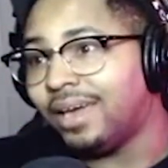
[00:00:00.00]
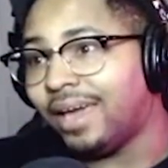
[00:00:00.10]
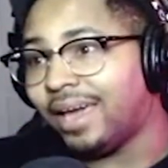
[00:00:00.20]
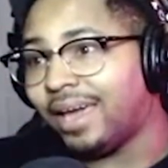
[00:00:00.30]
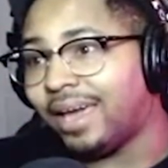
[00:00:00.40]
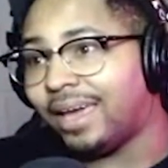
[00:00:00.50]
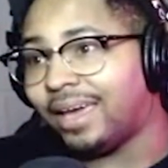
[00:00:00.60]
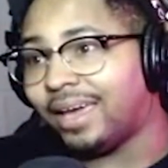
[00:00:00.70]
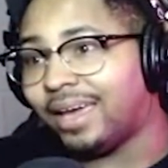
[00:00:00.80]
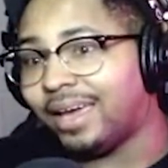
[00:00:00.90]

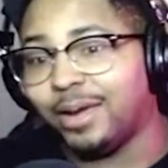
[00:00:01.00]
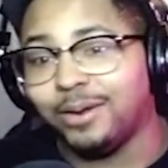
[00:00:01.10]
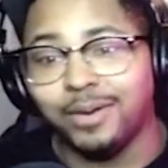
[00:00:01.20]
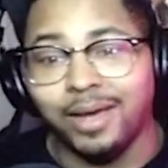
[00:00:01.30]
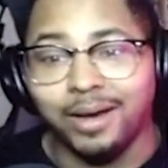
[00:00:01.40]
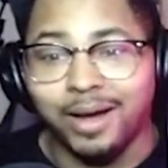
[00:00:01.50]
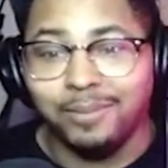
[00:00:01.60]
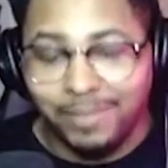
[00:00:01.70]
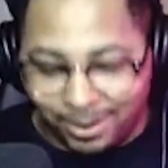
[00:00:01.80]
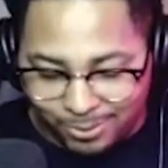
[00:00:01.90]
And yeah,
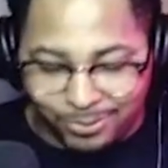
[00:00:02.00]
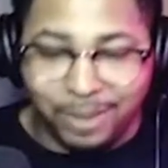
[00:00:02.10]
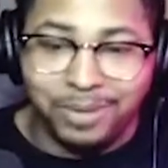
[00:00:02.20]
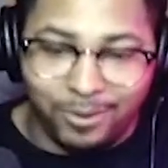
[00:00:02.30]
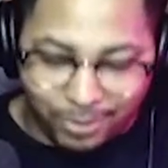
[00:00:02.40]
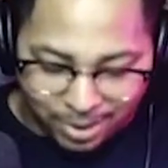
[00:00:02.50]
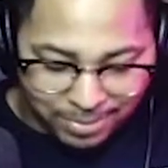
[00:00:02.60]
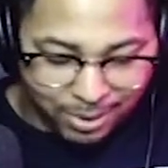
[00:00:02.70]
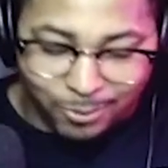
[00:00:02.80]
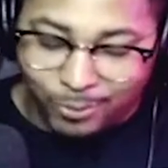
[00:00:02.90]
I'm not
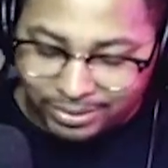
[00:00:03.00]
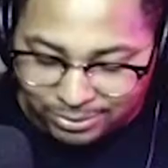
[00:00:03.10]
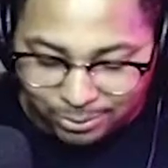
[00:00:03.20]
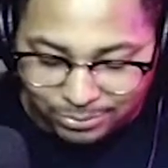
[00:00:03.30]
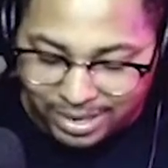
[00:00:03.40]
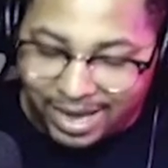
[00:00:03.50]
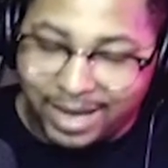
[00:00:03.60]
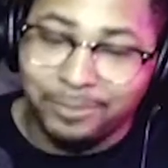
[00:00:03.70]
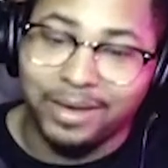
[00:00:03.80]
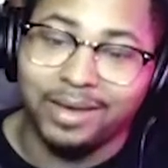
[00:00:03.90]
gonna waste no
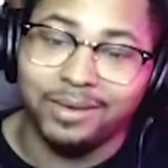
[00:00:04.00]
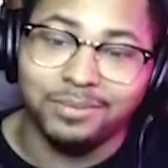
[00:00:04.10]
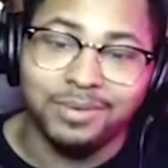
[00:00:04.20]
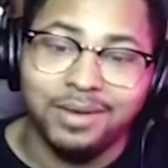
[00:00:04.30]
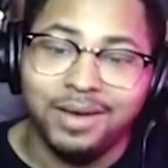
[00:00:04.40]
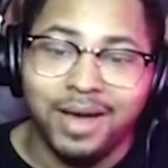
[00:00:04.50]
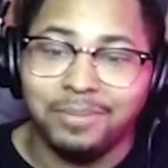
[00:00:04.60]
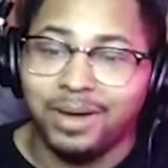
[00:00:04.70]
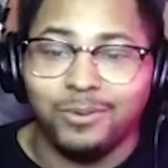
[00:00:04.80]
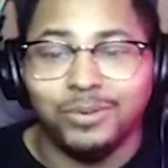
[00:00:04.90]
time, man.
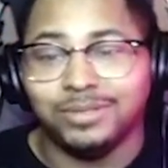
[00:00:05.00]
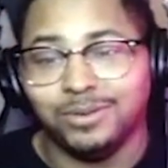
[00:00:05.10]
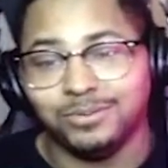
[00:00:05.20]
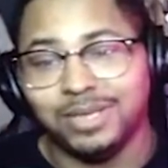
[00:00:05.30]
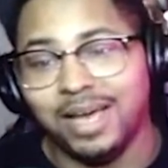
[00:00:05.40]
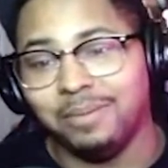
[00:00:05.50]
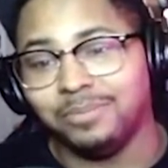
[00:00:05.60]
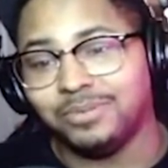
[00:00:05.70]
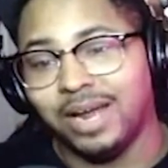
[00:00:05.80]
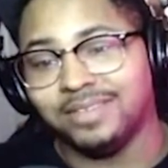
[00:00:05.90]
I'm
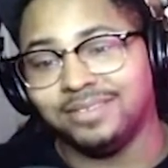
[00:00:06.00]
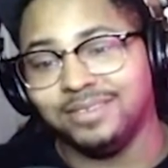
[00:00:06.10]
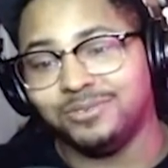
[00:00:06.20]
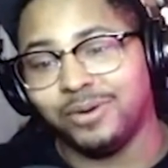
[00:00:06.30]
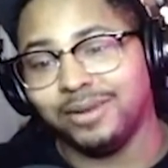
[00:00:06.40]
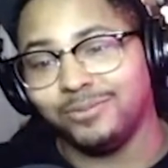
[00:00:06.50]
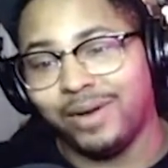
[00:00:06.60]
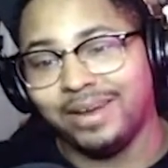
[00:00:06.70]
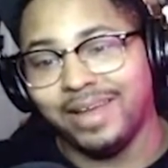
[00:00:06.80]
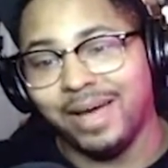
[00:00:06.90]
trying to see this trailer
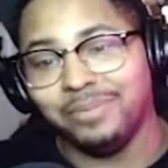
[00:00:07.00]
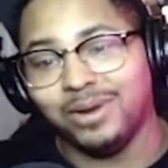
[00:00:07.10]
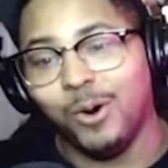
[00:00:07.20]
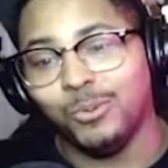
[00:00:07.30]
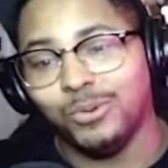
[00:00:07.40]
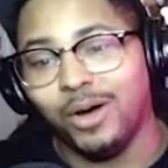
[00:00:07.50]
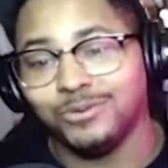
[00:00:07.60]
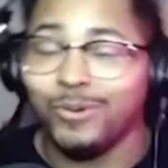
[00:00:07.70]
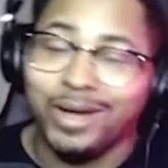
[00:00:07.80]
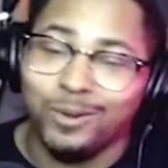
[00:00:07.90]
right now. I've been holding off
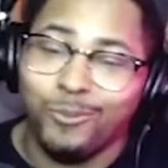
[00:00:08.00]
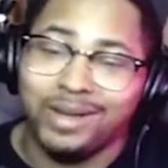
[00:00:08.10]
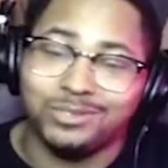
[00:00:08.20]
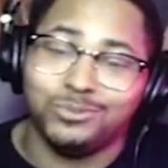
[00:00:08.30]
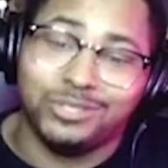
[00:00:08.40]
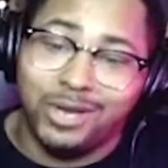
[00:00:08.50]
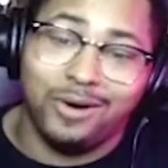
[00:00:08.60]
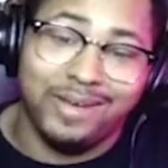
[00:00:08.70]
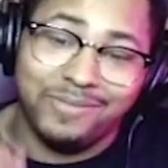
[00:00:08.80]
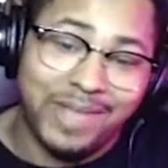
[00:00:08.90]
so I can watch it
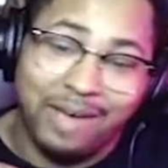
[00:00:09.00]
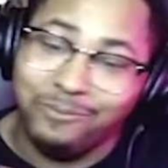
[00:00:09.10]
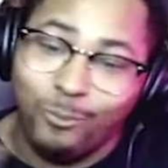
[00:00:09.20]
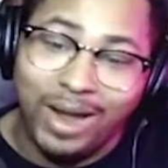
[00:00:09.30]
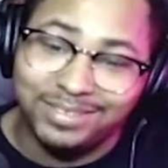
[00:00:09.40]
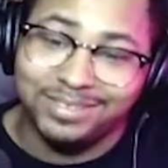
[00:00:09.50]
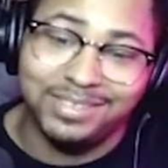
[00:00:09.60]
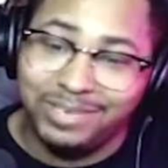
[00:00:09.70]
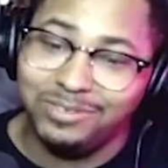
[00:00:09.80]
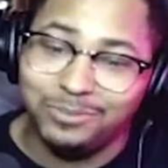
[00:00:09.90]
y'all. I haven't watched this
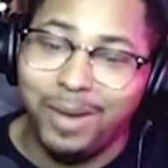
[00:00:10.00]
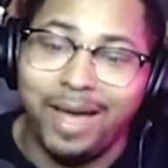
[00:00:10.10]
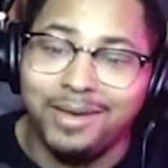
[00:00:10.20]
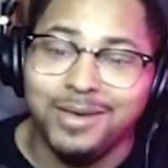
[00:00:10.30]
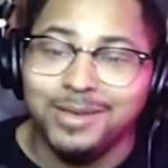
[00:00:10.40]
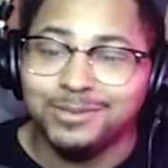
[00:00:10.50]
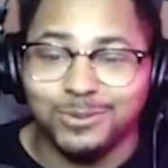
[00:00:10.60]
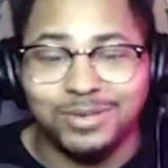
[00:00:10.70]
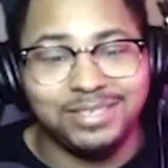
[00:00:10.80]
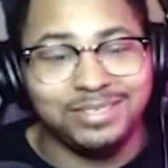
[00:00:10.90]
TV spot.
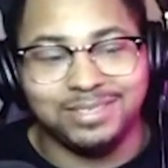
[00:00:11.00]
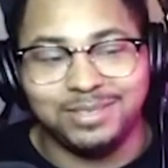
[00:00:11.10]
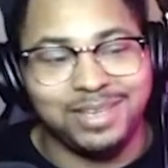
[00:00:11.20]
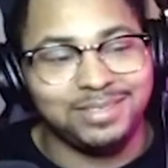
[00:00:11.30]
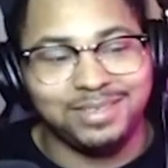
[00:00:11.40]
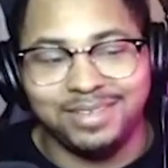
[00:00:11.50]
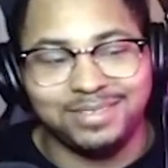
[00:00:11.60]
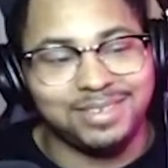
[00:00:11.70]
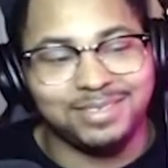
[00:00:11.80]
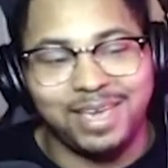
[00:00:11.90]
So let's just
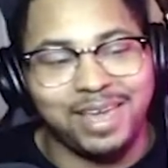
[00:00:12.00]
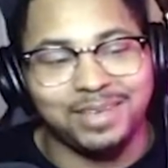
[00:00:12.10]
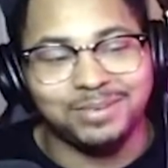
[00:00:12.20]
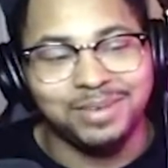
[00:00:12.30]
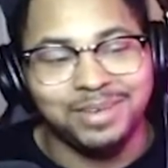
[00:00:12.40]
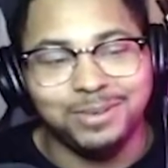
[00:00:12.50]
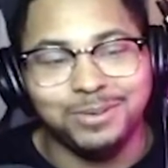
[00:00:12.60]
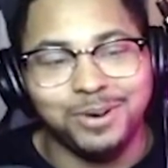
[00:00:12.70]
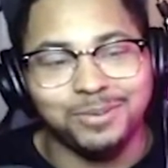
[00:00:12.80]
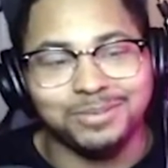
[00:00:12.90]
get it.
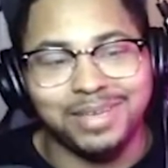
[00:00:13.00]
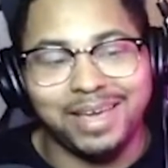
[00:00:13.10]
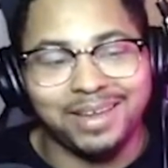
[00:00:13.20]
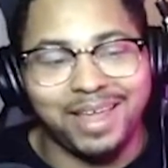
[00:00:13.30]
You know what I'm saying?